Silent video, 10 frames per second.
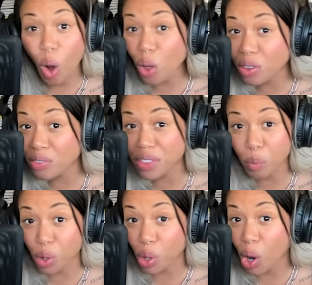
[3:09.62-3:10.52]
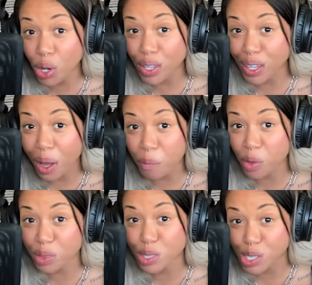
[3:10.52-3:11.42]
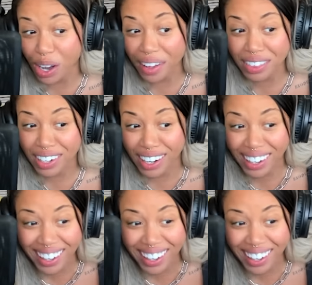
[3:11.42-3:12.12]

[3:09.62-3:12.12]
All of them were hooking up with each other.